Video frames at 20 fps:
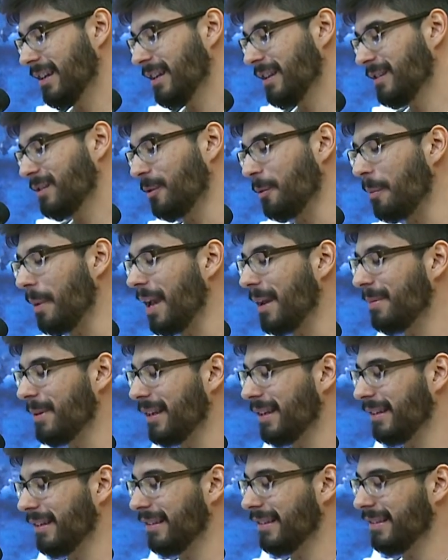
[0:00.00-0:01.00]
So
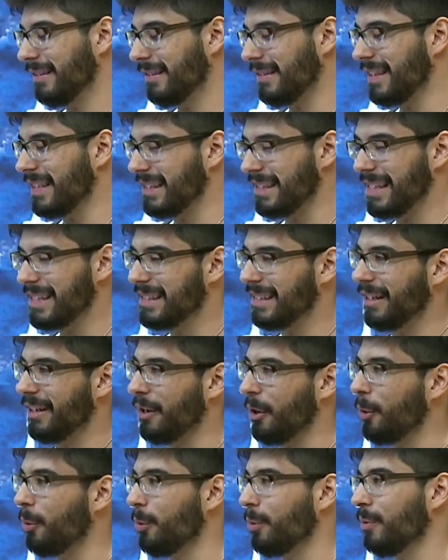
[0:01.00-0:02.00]
maybe this isn't
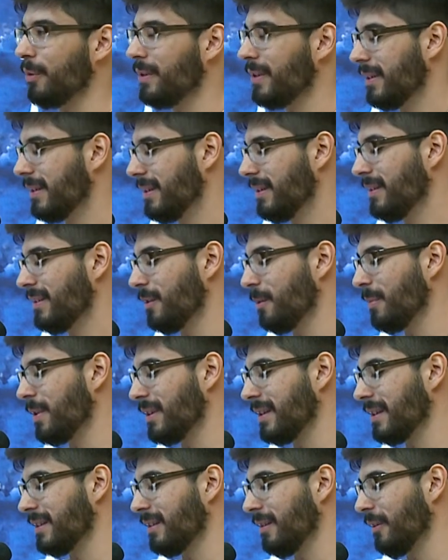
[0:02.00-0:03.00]
an ode so
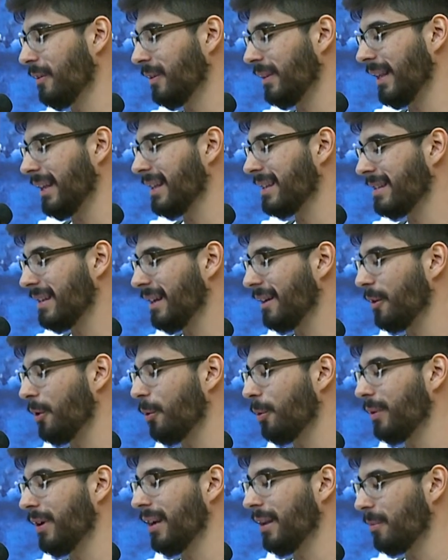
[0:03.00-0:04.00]
much as an ode. Like, it's not an
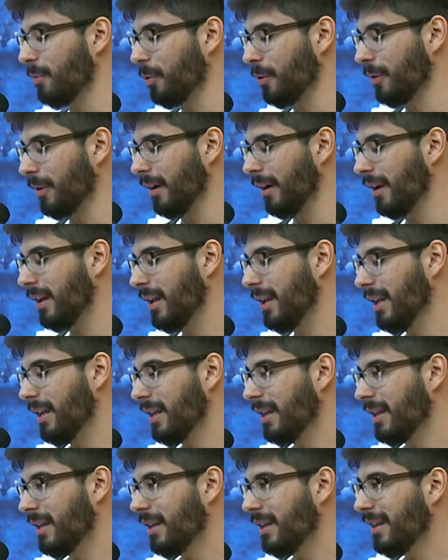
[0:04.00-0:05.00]
ode anymore.
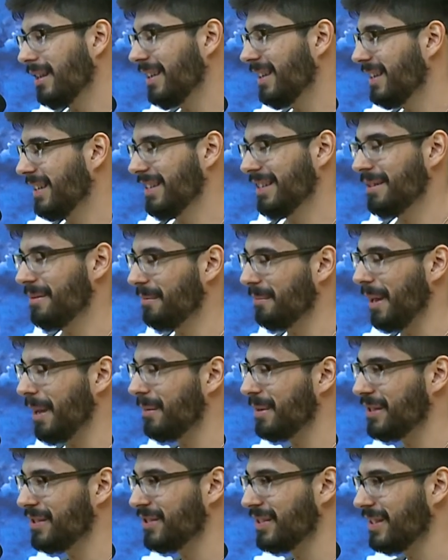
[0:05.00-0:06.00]

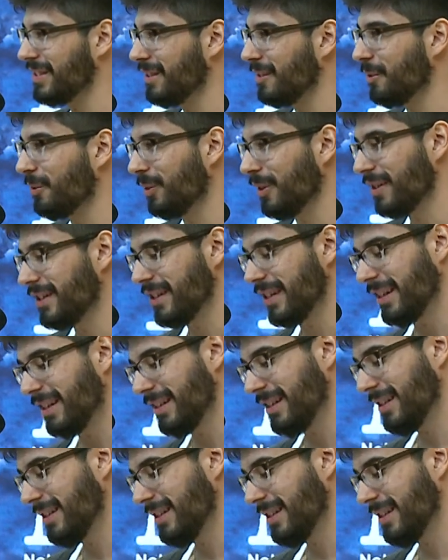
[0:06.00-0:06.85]
Maybe it's just a eulogy.